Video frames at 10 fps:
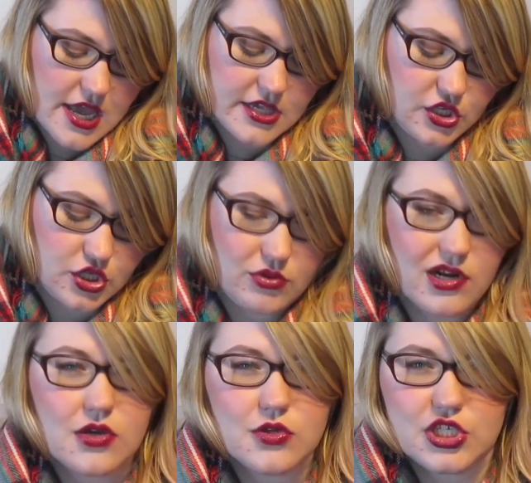It's just one
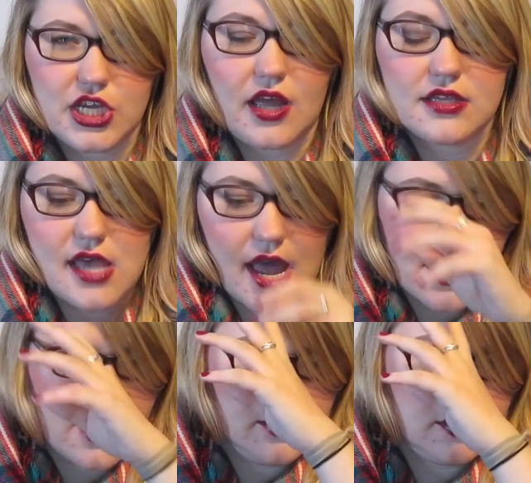of those shades
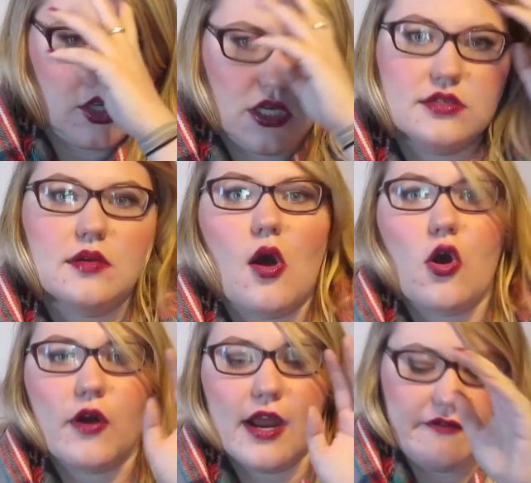that is just
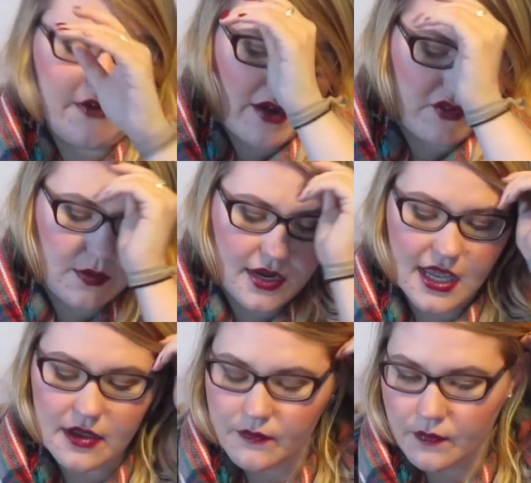great for
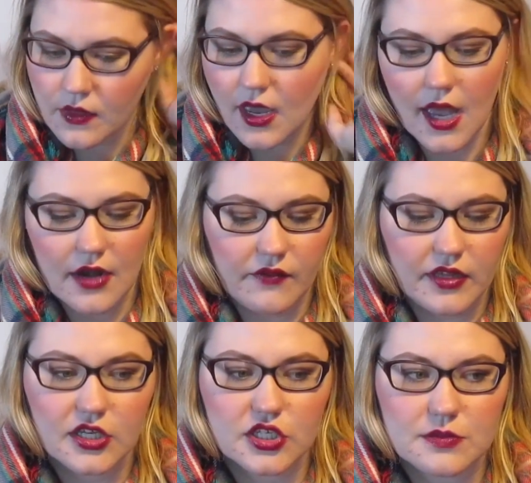everybody, and it
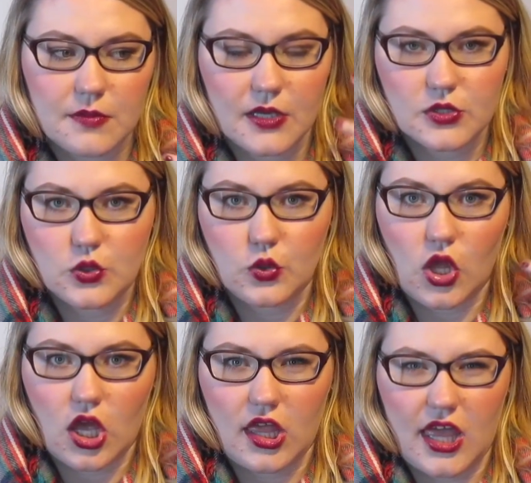really just makes you
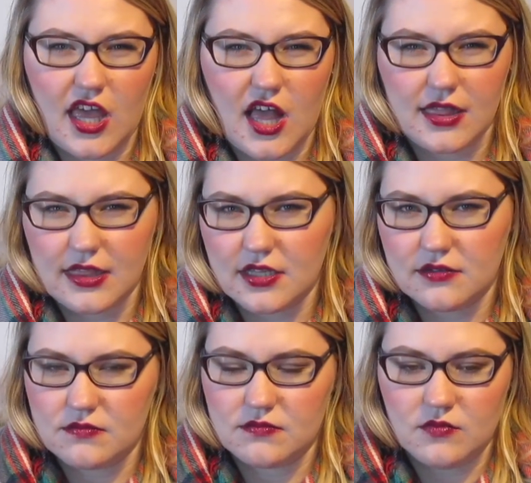look like
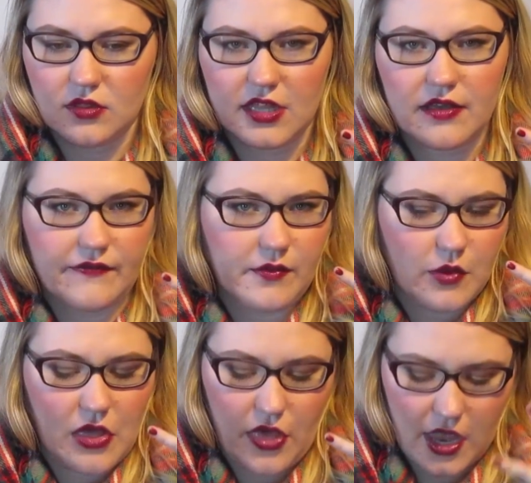lit from
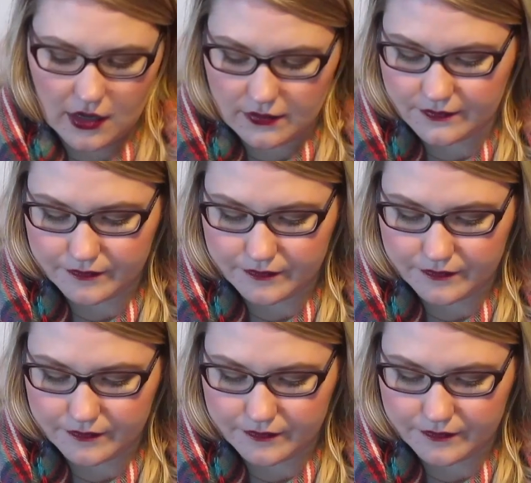within.